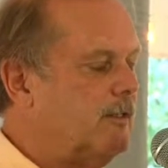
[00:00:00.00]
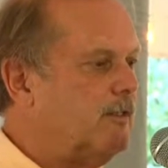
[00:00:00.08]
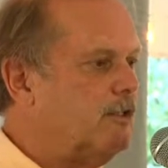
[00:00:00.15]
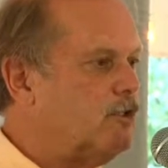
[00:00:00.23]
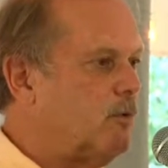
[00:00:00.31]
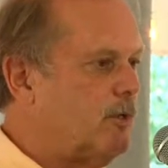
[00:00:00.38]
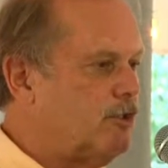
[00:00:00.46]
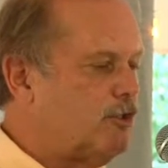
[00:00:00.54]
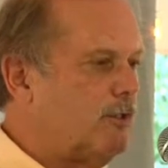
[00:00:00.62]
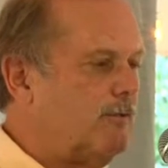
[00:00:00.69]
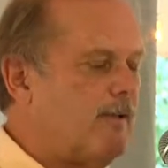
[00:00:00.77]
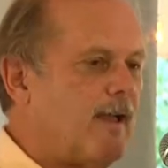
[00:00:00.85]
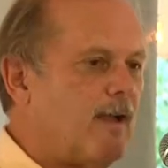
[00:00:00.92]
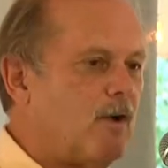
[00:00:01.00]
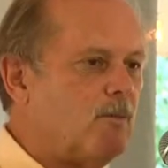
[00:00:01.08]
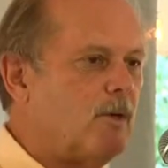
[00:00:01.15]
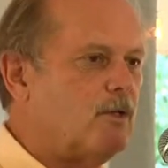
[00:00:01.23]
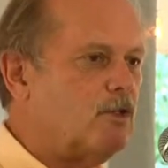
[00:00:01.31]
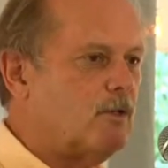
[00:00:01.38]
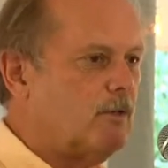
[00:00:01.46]
this question of how
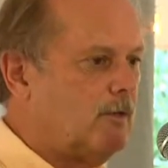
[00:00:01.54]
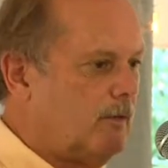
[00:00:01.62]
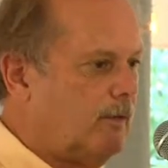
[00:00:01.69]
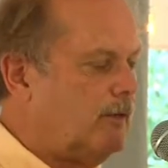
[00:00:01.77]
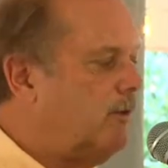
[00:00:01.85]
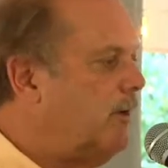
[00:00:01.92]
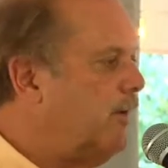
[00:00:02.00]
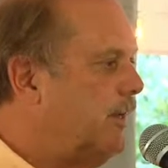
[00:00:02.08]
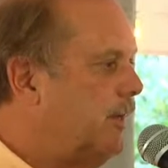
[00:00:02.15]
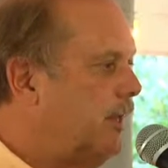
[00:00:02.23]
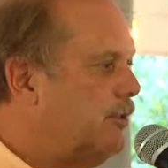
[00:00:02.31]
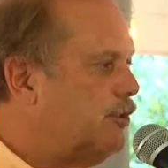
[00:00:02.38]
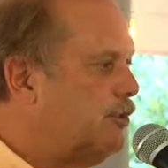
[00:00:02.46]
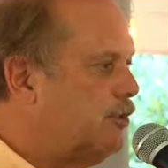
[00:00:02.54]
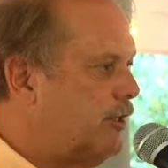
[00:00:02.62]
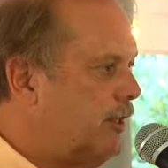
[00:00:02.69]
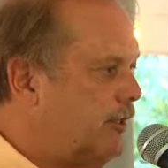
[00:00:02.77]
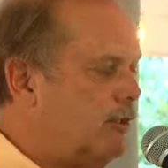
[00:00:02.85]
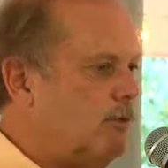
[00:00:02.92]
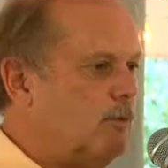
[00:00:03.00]
much literary license
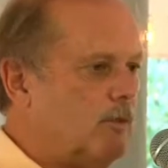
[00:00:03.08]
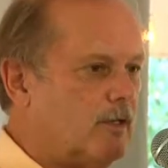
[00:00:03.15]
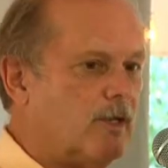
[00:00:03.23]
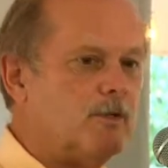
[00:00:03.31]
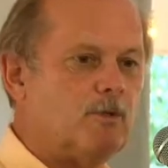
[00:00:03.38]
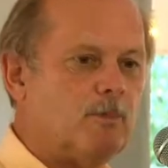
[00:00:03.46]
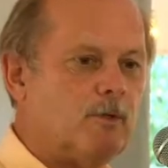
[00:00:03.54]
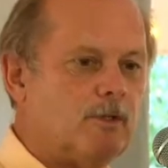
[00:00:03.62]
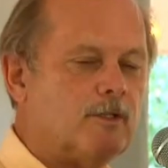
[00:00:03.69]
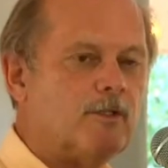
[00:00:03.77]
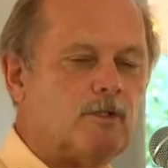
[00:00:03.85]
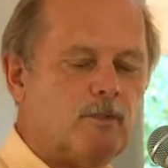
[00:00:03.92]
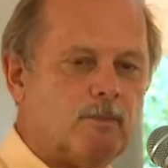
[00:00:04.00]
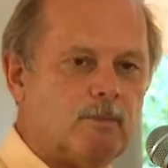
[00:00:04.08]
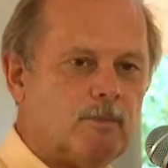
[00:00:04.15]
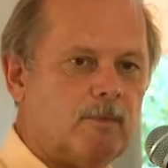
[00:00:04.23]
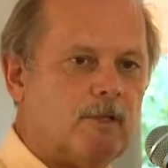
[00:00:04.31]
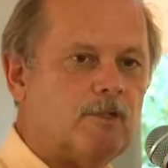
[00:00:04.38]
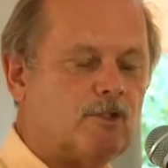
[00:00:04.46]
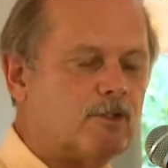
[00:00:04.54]
can you put into
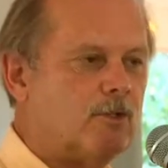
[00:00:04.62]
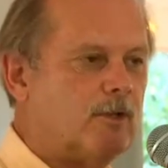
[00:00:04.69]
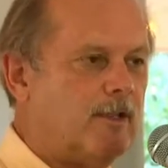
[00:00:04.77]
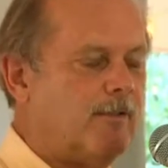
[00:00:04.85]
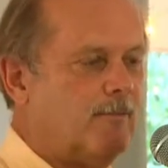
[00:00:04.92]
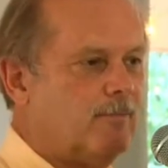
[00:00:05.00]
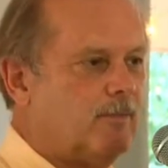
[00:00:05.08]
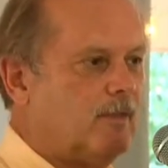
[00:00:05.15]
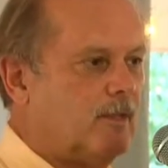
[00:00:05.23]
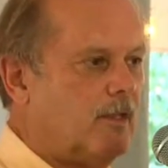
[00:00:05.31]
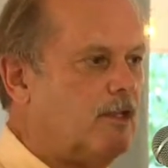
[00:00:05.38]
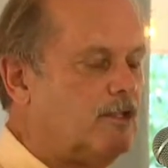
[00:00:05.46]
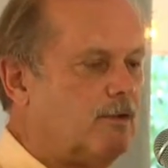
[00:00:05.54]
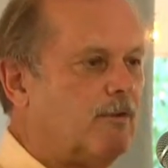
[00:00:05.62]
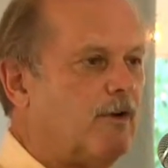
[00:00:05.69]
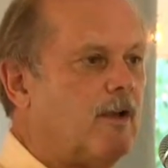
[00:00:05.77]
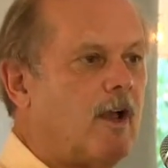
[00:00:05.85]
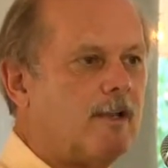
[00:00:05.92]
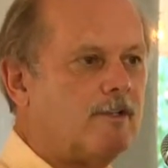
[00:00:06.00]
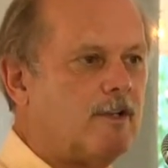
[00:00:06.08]
history is a
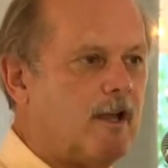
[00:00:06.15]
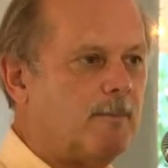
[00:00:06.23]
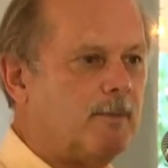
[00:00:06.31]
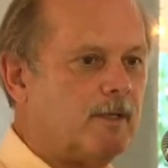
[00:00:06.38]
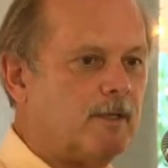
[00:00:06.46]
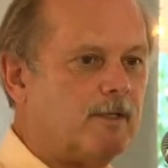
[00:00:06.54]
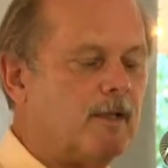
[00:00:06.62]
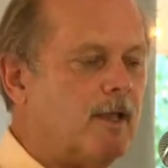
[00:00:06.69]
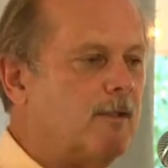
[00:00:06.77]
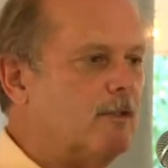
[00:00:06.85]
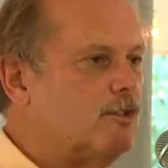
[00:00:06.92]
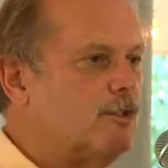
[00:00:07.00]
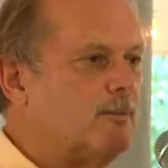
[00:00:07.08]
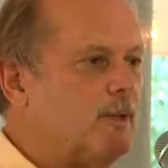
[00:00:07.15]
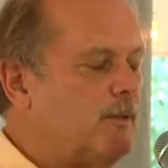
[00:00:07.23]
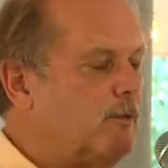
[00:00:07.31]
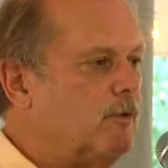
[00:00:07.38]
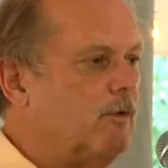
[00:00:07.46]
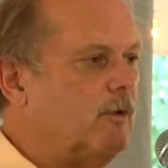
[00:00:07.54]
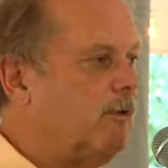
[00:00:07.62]
very hot topic, and there's some
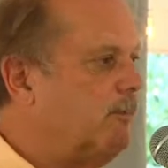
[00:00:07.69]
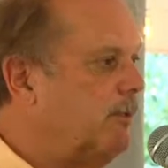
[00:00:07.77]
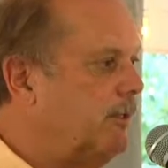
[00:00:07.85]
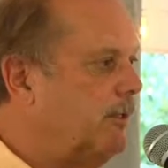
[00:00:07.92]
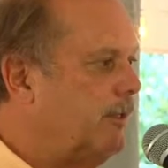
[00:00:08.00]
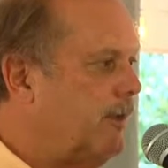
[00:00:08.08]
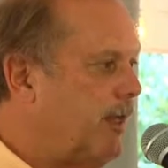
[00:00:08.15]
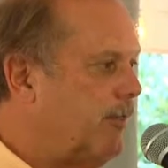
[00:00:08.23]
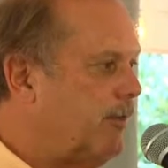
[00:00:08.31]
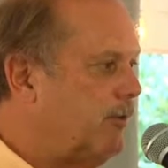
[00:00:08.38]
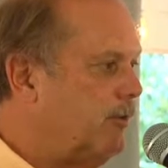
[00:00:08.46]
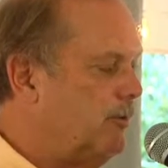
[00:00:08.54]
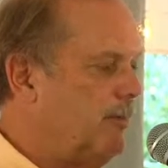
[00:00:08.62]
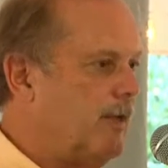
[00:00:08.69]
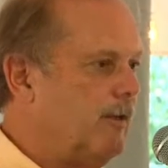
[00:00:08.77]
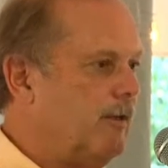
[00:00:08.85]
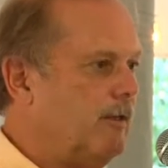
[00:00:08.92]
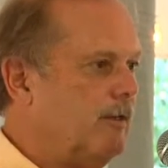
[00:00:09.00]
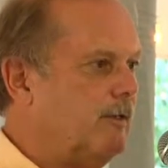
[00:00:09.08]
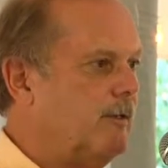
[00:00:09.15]
people who are completely unethical about
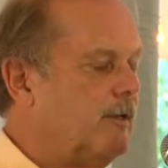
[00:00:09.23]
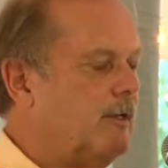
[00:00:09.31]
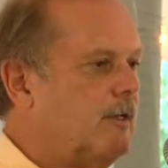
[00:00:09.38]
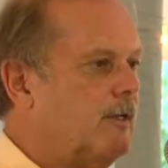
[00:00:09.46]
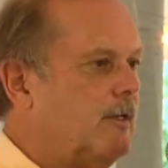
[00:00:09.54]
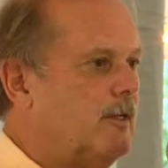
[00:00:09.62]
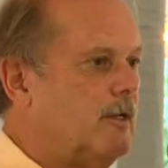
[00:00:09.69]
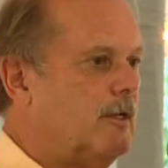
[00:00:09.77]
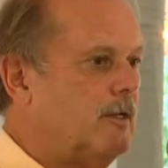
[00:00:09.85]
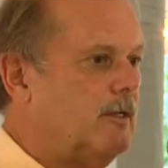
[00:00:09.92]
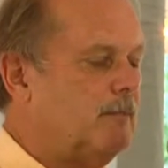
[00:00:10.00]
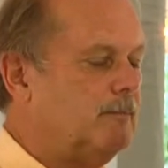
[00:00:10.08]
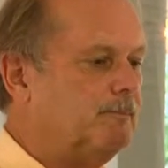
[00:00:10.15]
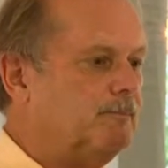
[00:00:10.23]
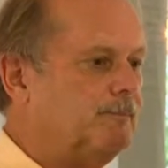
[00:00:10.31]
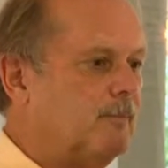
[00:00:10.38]
it, and